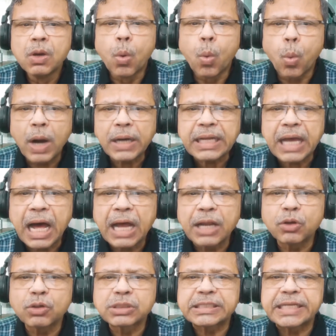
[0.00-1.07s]
What are
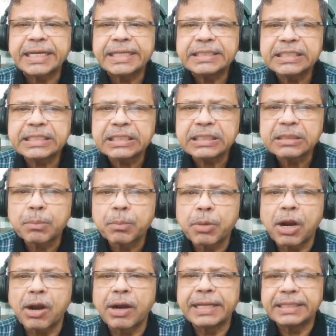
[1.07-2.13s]
your strategic
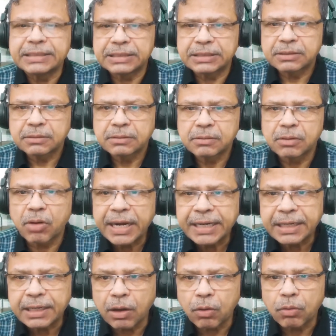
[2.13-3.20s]
priorities
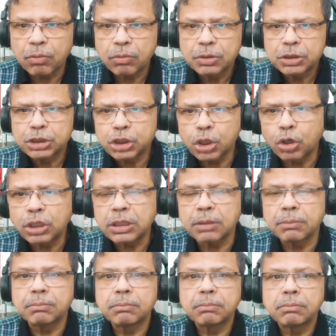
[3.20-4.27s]
right now, short
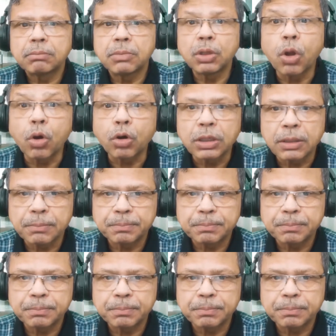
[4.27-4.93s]
term, long term?